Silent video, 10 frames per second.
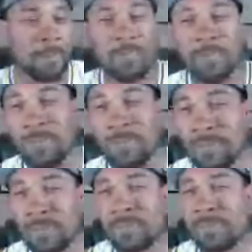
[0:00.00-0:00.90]

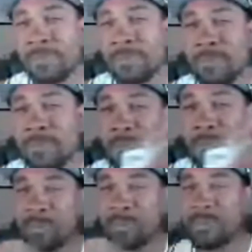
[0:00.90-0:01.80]

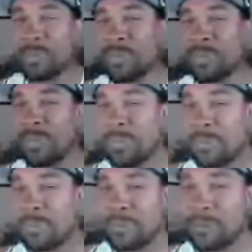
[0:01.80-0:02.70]

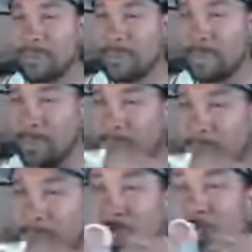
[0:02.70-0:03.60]
(silent)